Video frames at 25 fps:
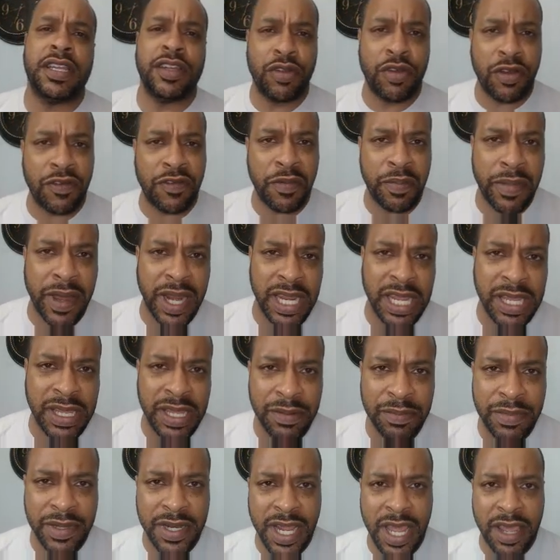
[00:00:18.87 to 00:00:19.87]
know
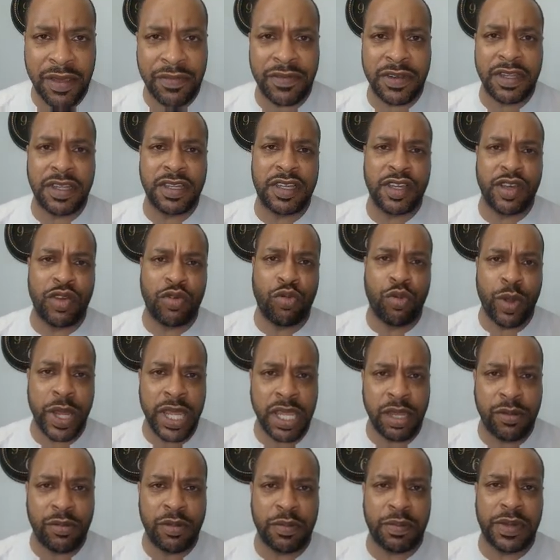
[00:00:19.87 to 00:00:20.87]
everybody been having a good
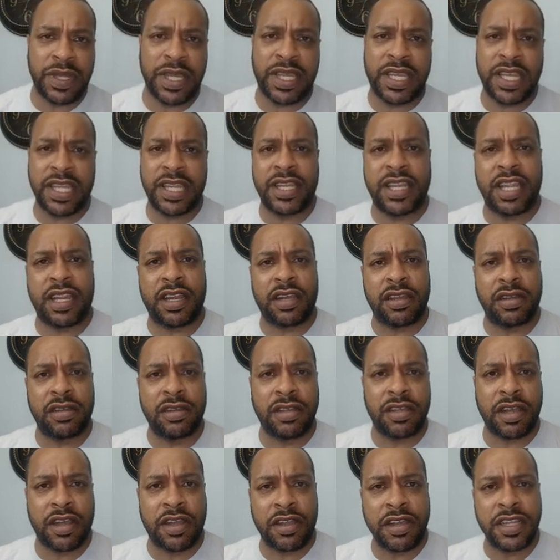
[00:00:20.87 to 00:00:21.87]
week. We've been getting
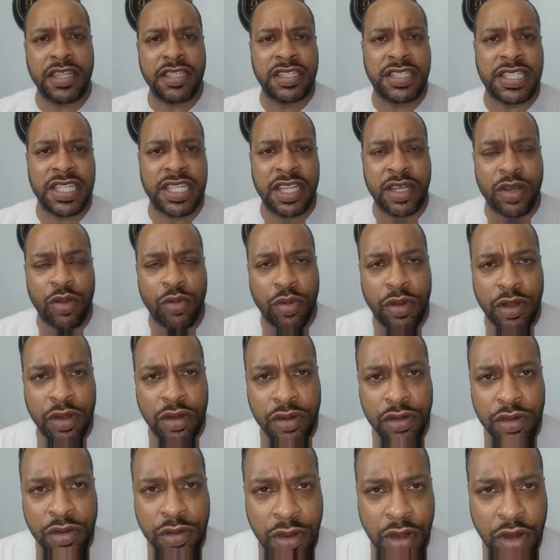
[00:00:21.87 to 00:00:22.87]
there, learning, seeing the
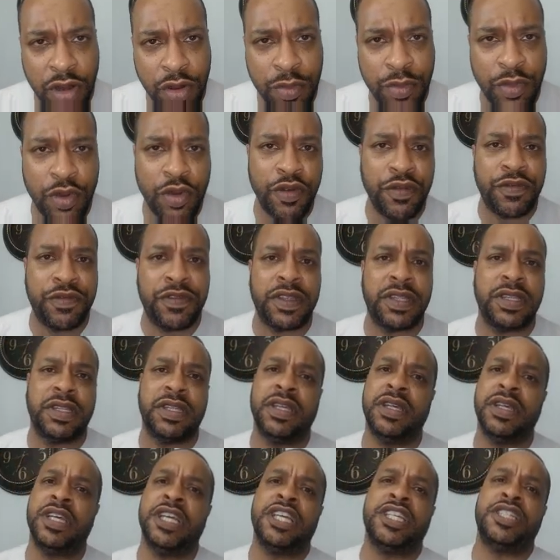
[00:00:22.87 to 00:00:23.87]
world grow,
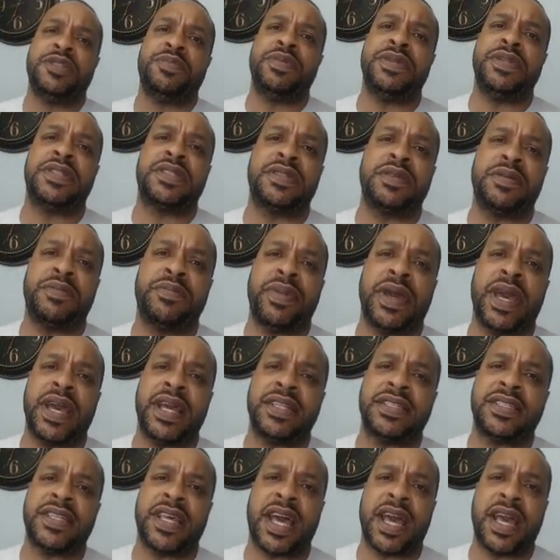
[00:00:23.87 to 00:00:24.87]
moving. It's been some
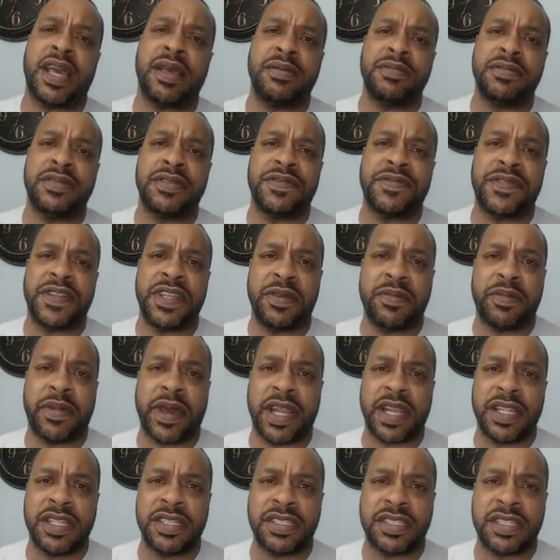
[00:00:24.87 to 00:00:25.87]
bad times. If
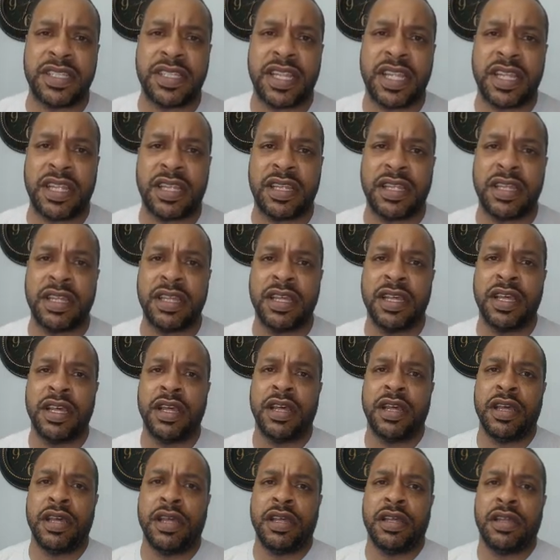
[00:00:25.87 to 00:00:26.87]
anybody's in the
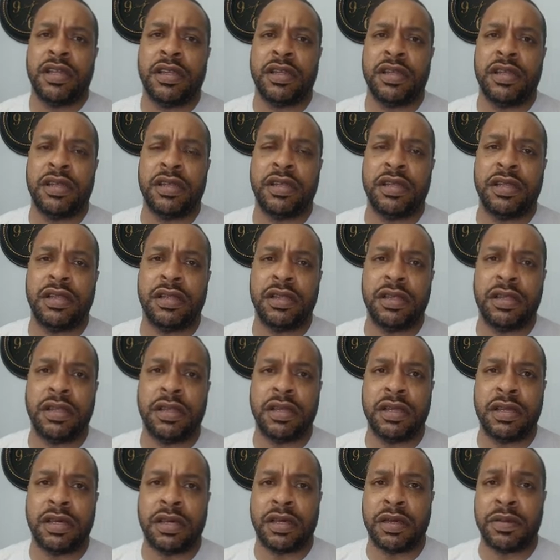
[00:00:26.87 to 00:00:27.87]

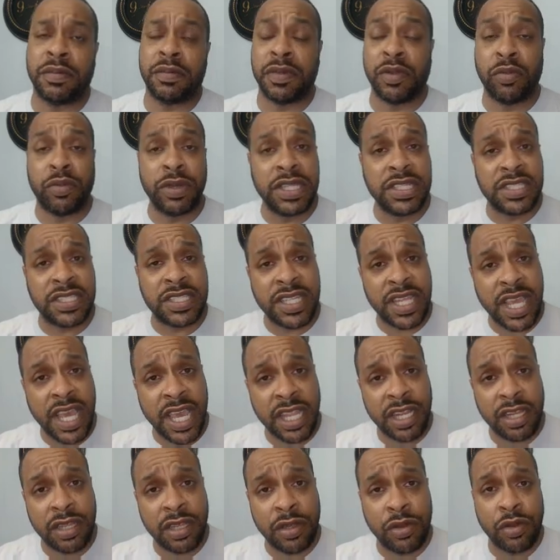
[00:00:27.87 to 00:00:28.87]

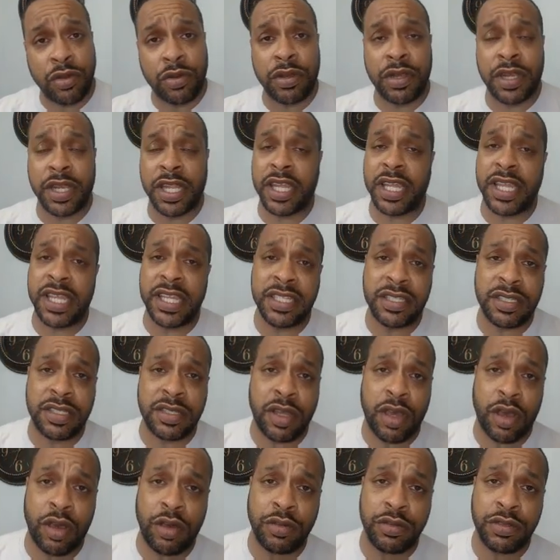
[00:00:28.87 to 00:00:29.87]
Louisiana or in the
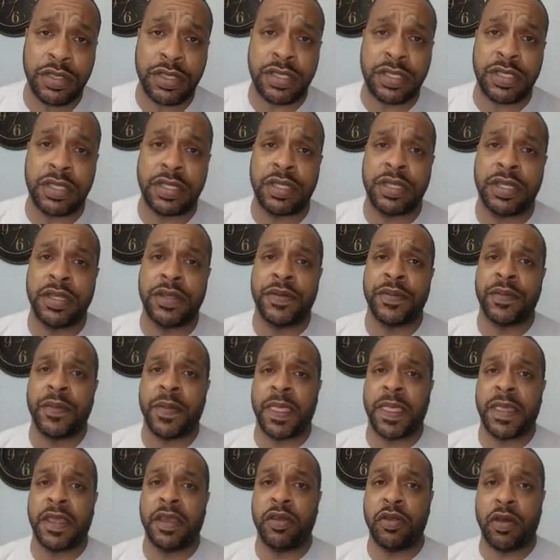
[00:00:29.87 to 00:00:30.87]
East Coast,
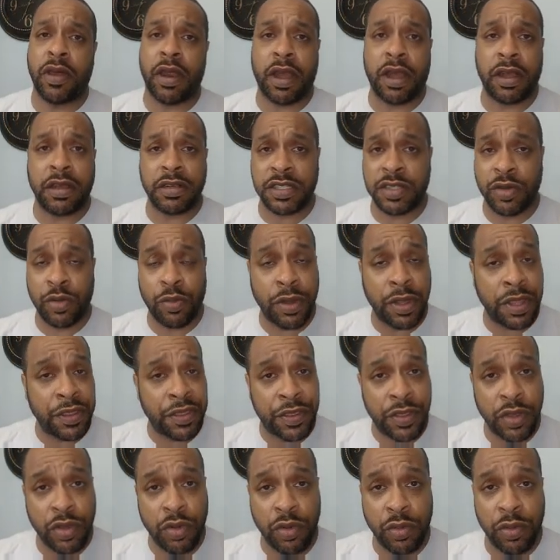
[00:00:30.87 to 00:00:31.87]
you know, our hearts are
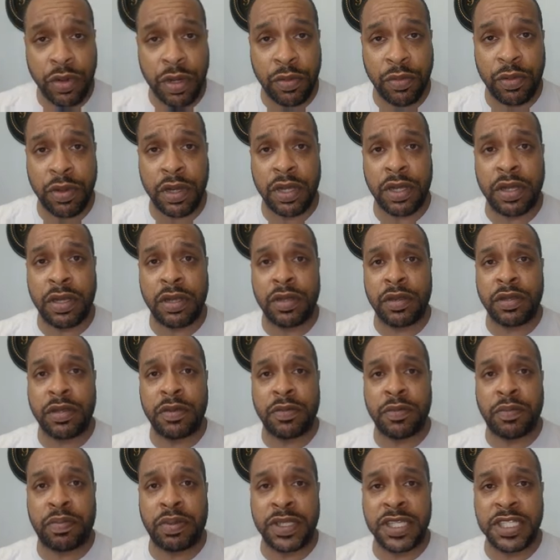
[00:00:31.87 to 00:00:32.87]
with you. We're
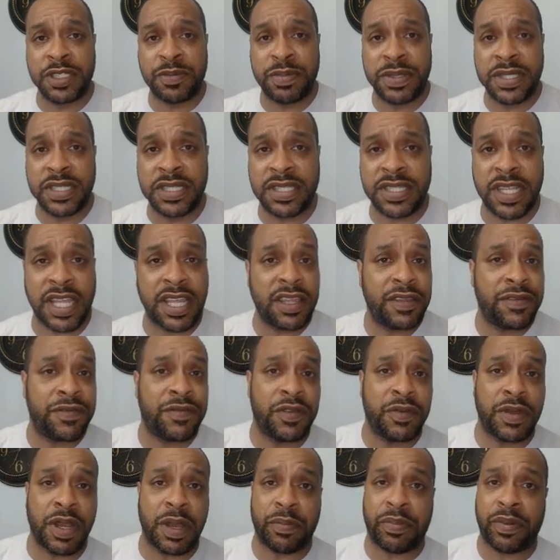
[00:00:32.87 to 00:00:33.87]
please be
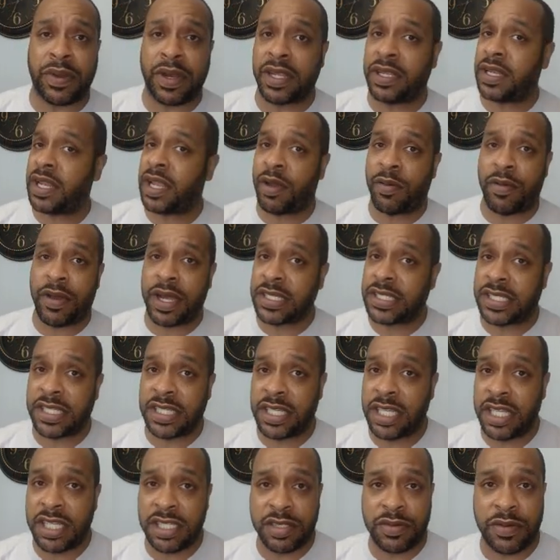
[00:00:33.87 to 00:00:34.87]
safe. You're probably not
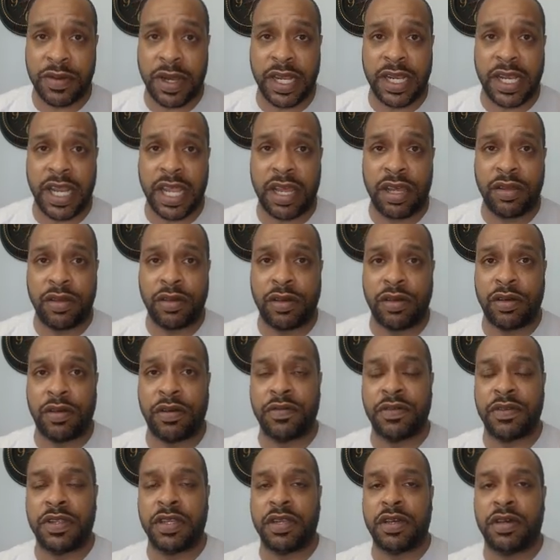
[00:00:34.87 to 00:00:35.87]
watching this right
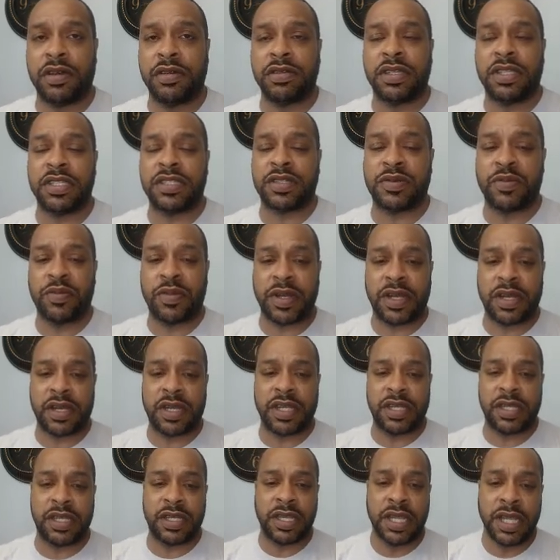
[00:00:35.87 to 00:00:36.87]
now. You know, get
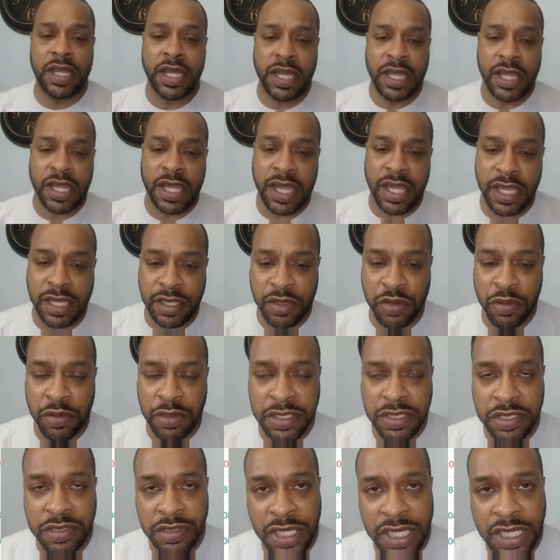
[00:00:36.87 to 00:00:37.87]
somewhere and
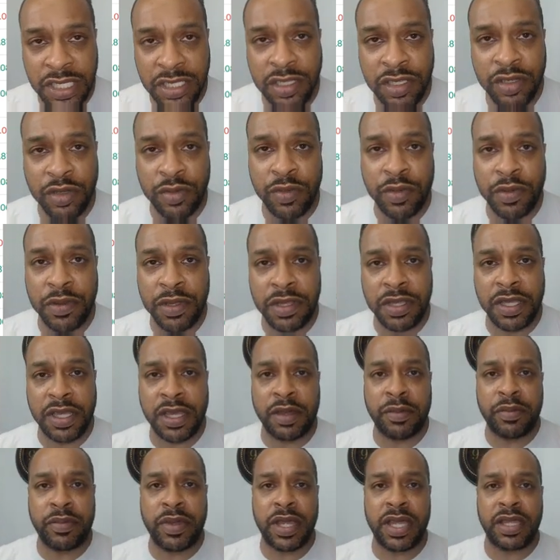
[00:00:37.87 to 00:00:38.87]
do what you need to do when you
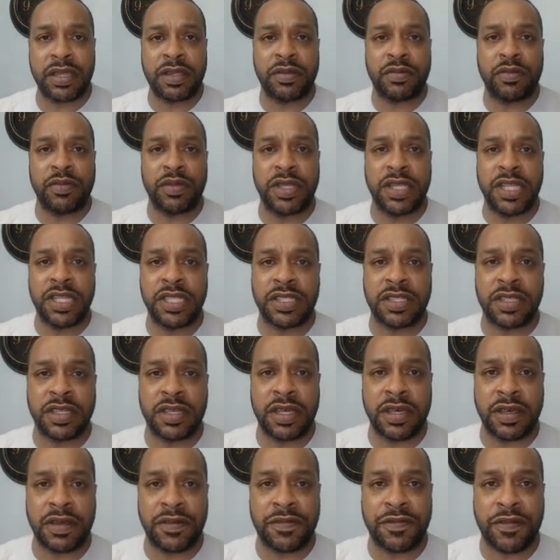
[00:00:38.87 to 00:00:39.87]
come back. We need
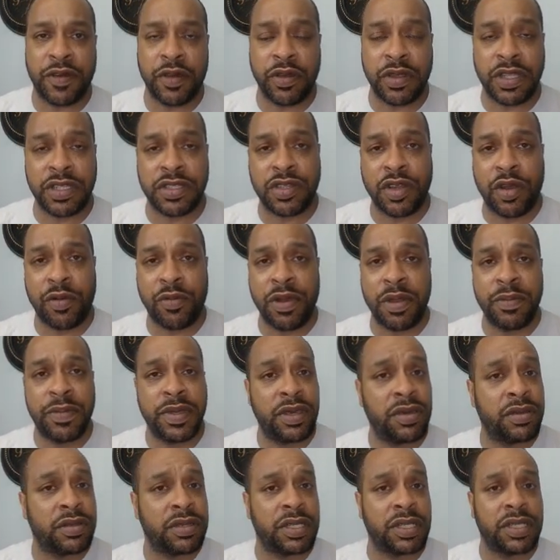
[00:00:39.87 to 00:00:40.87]
to focus on
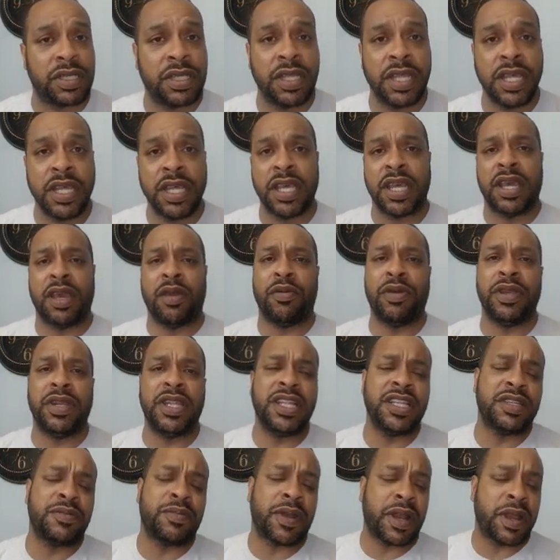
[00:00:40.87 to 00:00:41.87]
rebuilding. And
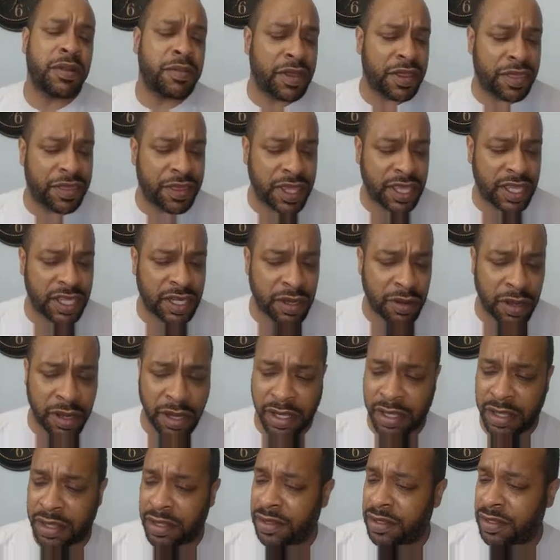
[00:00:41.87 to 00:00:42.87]
we need to probably be thinking,
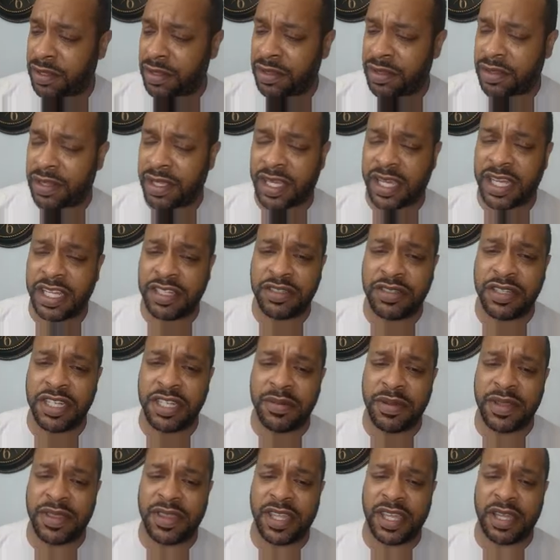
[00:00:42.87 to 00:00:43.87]
the
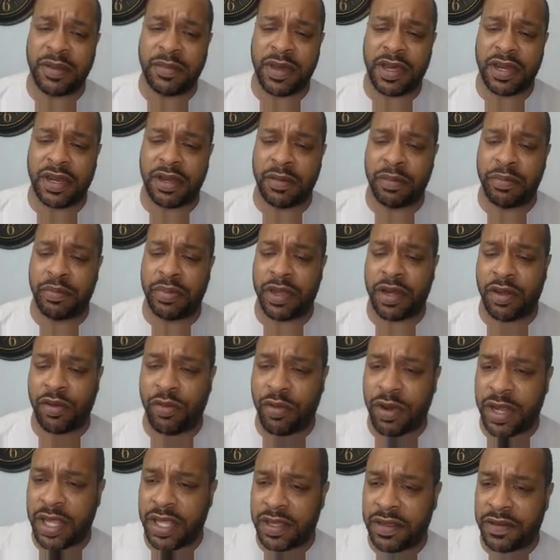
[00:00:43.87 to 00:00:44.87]
country needs to be thinking about a
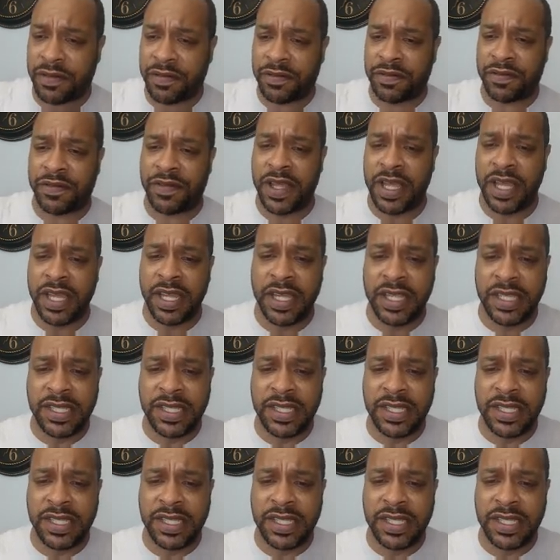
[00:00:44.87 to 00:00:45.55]
better way of